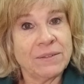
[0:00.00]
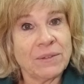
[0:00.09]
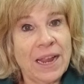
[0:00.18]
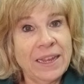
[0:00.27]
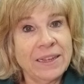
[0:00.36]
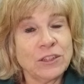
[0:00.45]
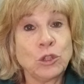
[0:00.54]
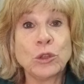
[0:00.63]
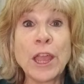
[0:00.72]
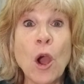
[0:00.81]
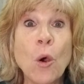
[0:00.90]
Right? Do
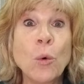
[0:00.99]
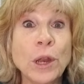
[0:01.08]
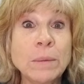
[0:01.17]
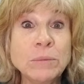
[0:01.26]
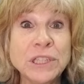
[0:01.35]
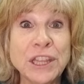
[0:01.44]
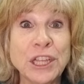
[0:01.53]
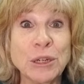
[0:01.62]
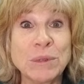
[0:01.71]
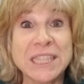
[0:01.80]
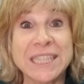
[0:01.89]
they own up to
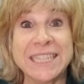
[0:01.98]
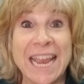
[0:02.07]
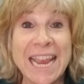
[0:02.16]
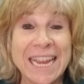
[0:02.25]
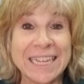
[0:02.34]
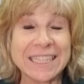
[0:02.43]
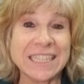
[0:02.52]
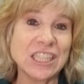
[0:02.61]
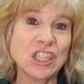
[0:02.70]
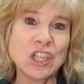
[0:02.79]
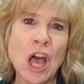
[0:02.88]
their mistakes?
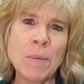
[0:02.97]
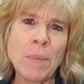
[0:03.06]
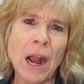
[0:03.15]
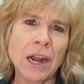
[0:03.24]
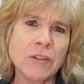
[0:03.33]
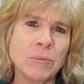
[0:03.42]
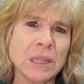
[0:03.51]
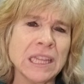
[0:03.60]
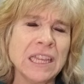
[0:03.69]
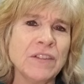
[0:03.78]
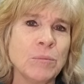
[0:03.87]
This is all part of
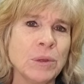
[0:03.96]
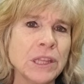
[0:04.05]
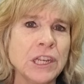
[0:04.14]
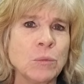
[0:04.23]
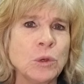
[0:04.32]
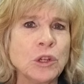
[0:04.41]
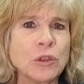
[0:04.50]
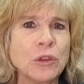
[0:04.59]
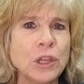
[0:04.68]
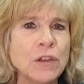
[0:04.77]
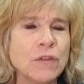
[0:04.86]
believability. And when you're
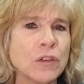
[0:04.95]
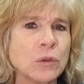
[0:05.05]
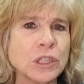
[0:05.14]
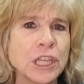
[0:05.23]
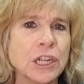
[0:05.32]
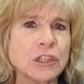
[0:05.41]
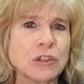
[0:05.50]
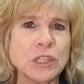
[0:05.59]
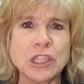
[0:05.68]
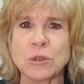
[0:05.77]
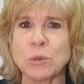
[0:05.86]
looking for those
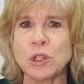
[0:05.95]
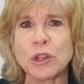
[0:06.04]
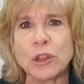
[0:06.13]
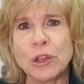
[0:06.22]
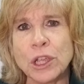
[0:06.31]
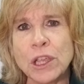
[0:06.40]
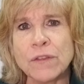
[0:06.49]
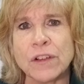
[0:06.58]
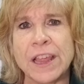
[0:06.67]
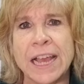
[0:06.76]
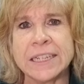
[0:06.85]
characteristics, when you're looking
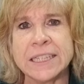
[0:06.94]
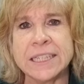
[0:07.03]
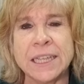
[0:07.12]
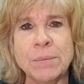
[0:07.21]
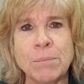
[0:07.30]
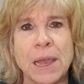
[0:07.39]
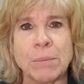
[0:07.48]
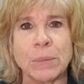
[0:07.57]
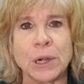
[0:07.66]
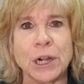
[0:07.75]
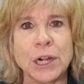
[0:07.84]
for that team
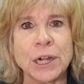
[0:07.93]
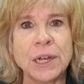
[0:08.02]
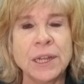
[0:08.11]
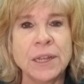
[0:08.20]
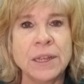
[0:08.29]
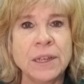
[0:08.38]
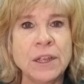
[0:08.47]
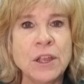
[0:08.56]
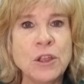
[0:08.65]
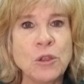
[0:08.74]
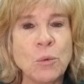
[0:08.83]
member,
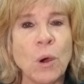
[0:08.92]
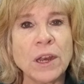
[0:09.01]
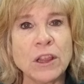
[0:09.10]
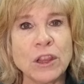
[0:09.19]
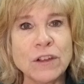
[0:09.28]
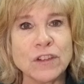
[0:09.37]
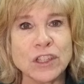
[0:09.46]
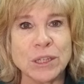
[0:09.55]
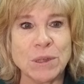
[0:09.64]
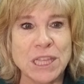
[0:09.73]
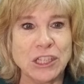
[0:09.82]
you want to look for
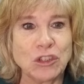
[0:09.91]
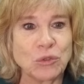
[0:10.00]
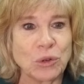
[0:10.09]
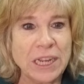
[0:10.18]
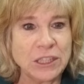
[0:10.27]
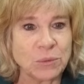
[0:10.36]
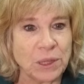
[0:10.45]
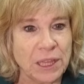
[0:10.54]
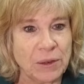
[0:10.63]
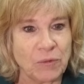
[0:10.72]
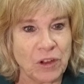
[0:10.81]
some of these traits
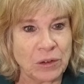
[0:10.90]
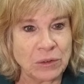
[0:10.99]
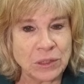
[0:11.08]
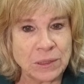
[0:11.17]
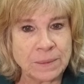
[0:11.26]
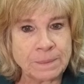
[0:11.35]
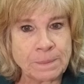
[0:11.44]
within folks.